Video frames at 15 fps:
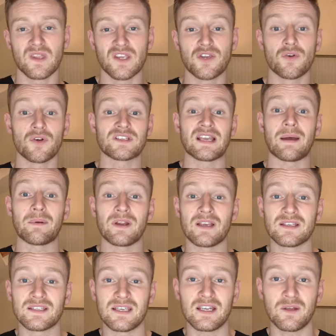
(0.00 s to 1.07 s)
your examiner
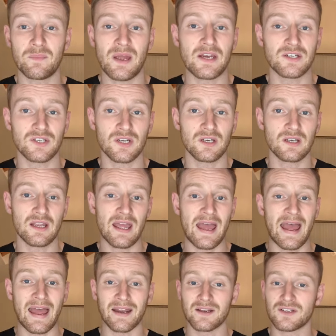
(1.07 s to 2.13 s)
has seen a patient
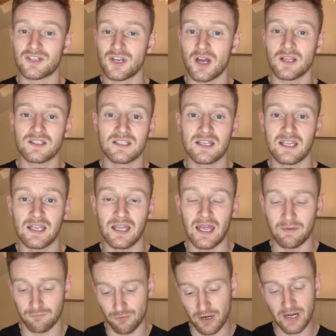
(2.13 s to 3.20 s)
and charted it
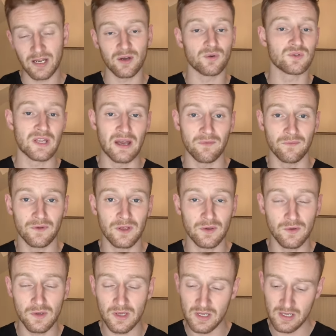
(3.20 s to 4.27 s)
and written it all down for
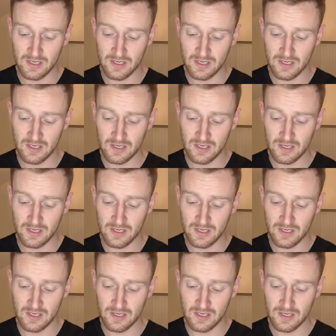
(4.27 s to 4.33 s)
you.